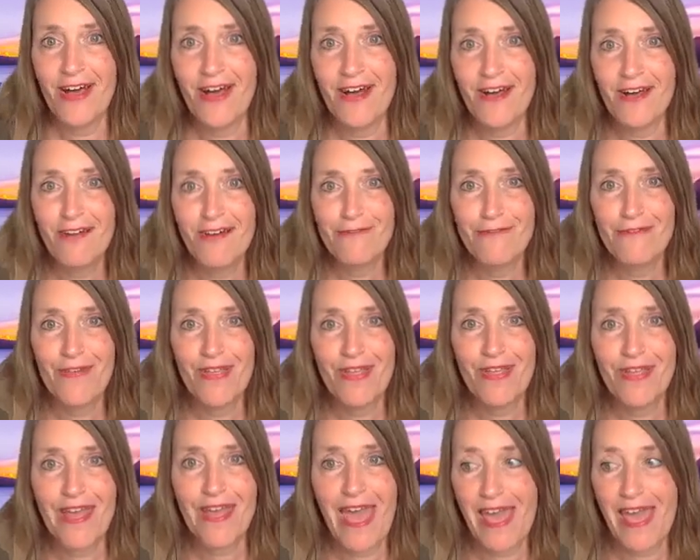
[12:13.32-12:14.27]
of
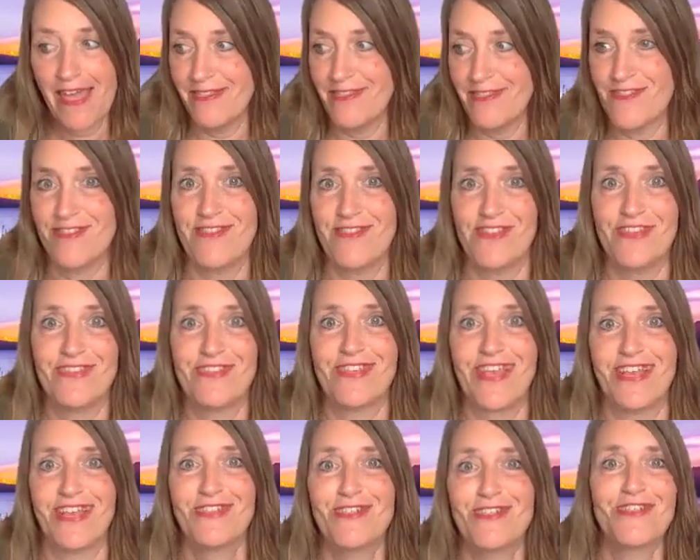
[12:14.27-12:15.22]
and
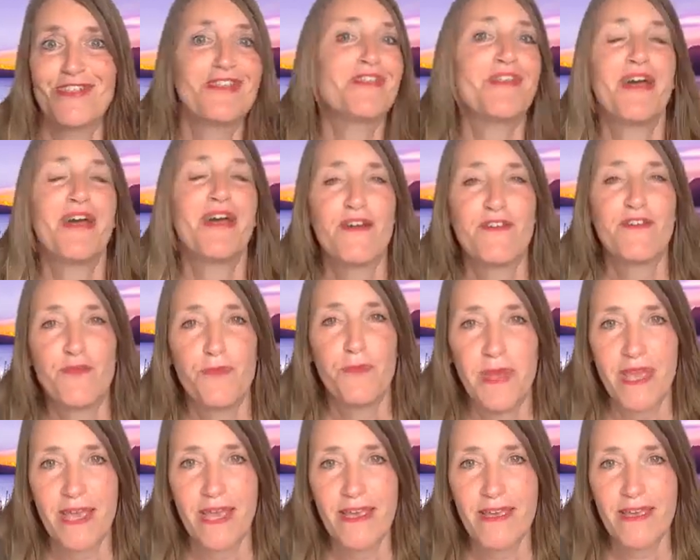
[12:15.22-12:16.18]
sensation of
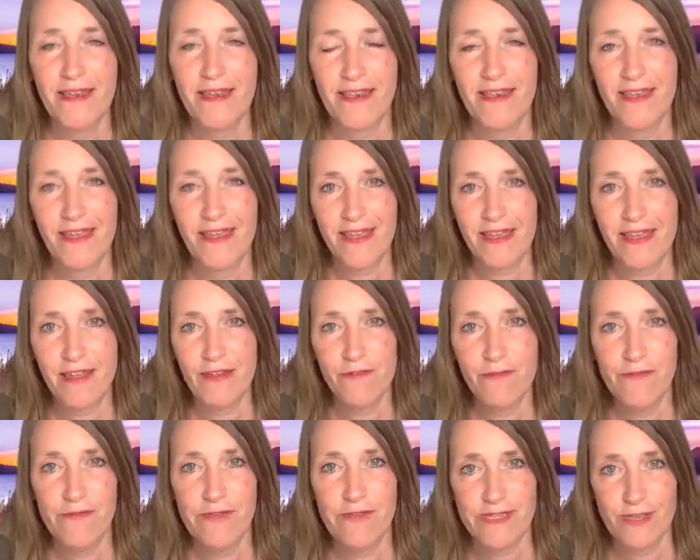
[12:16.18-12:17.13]
being in a
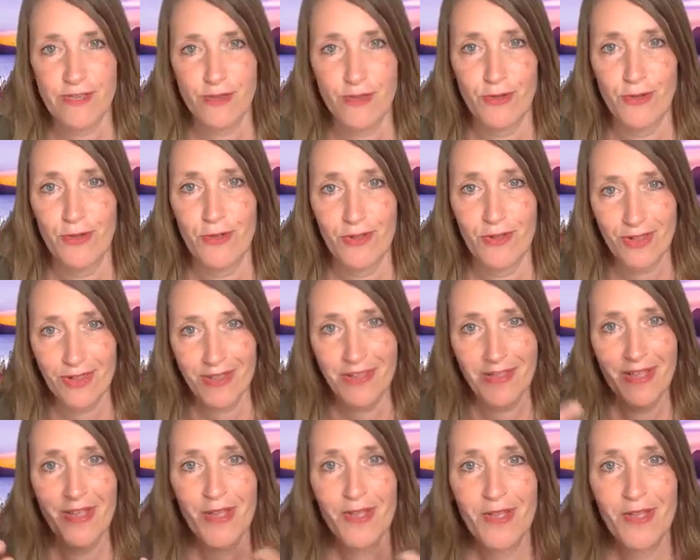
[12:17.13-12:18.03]
physical,